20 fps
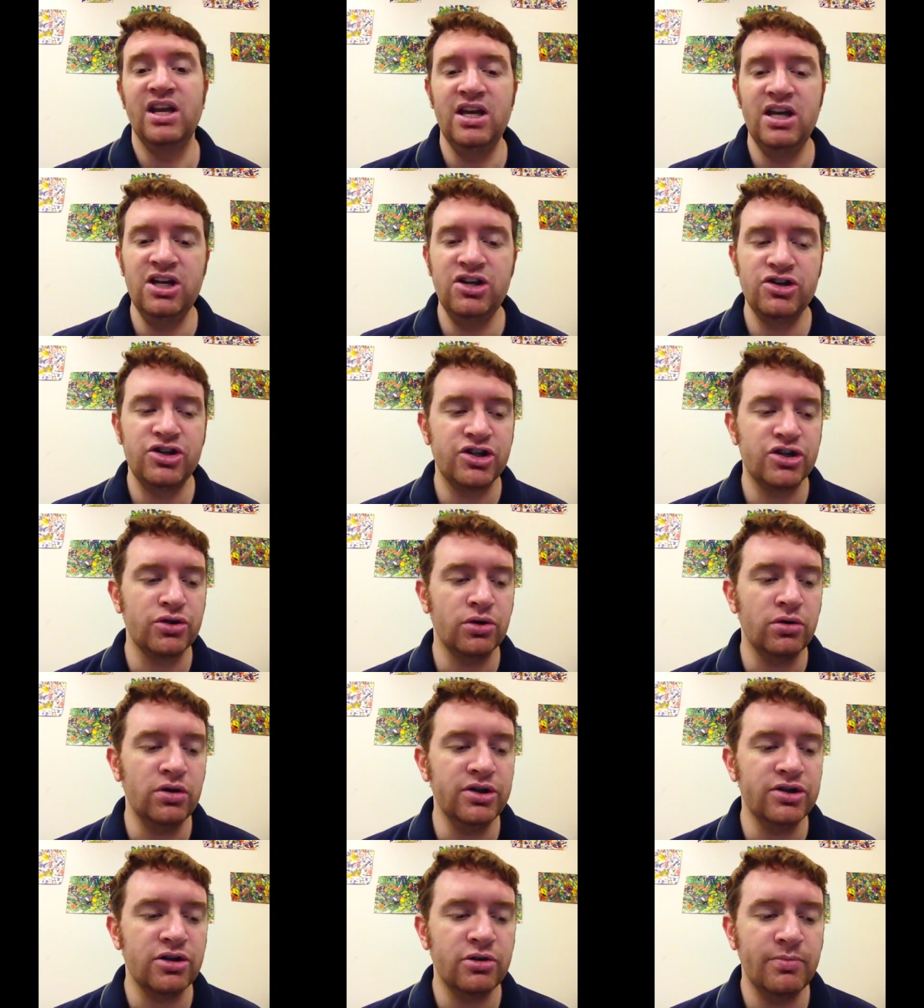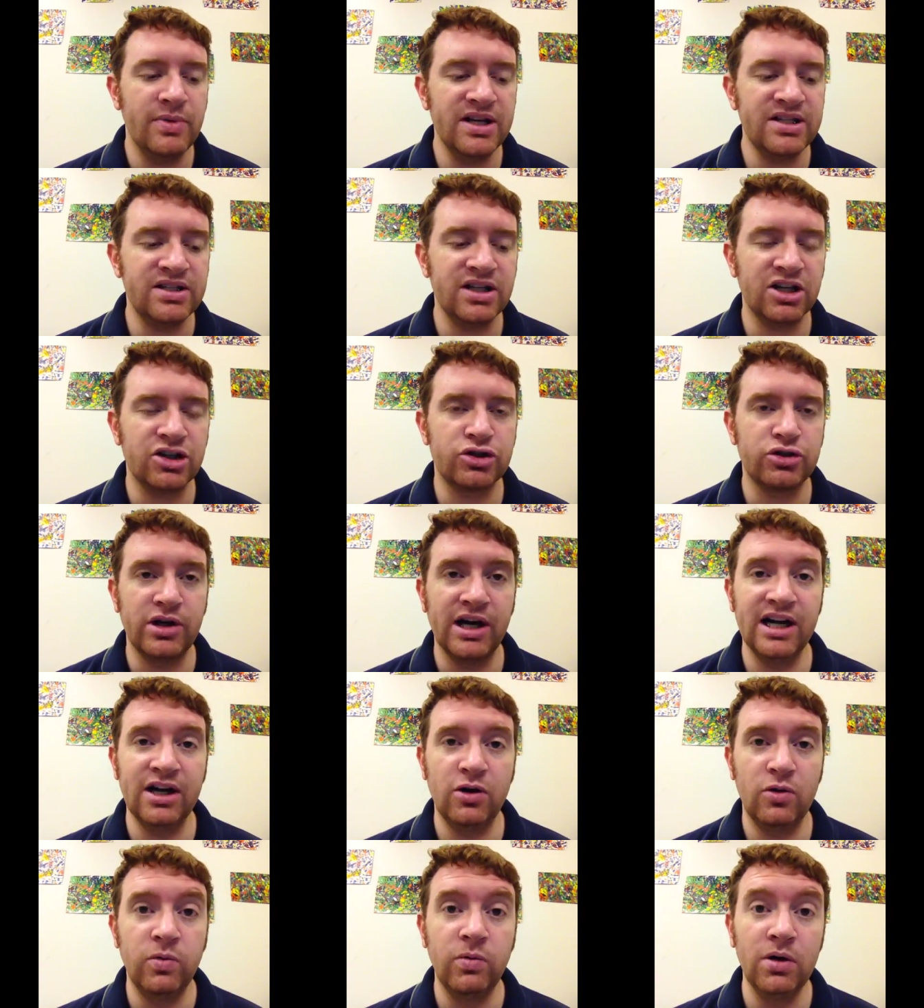Ensure domestic
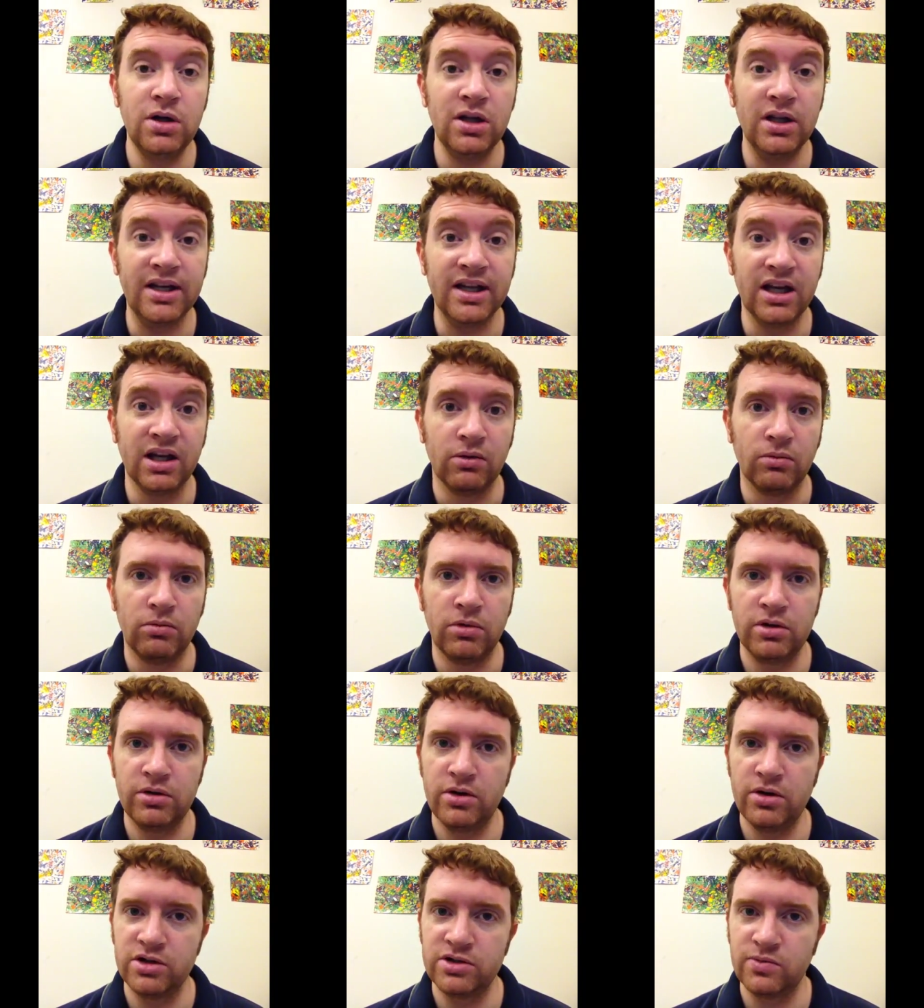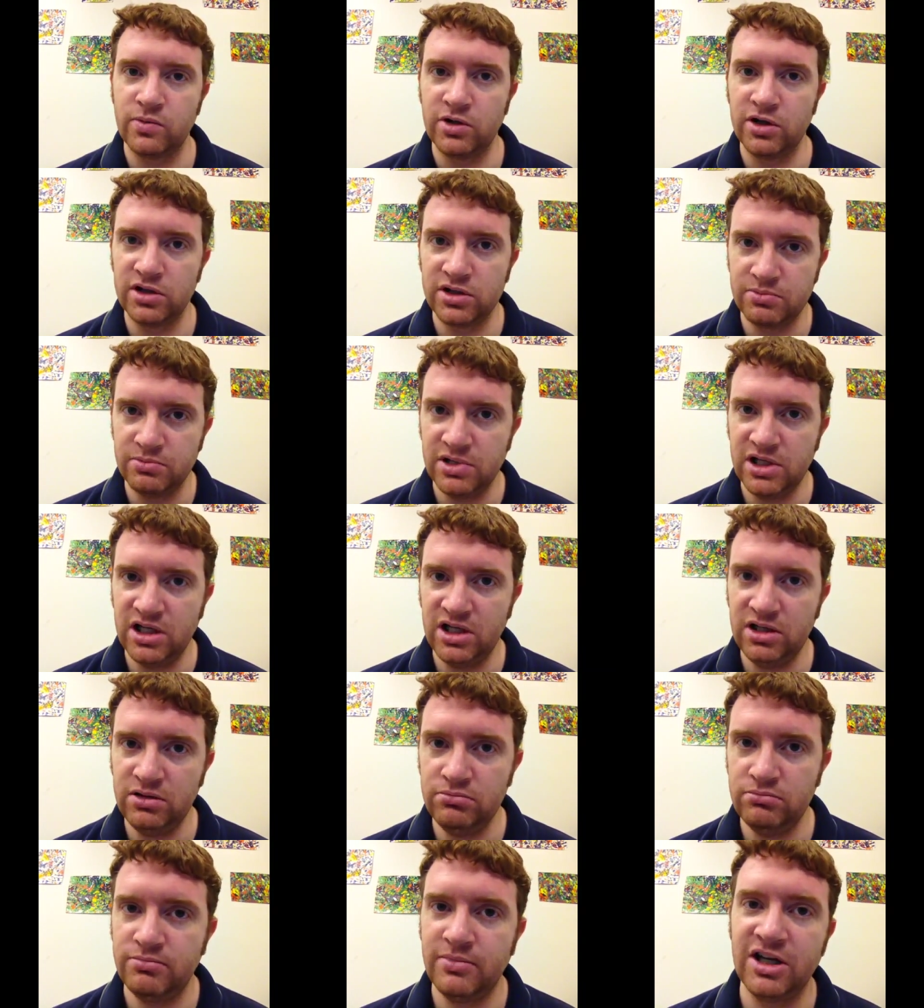tranquility. What do those words mean?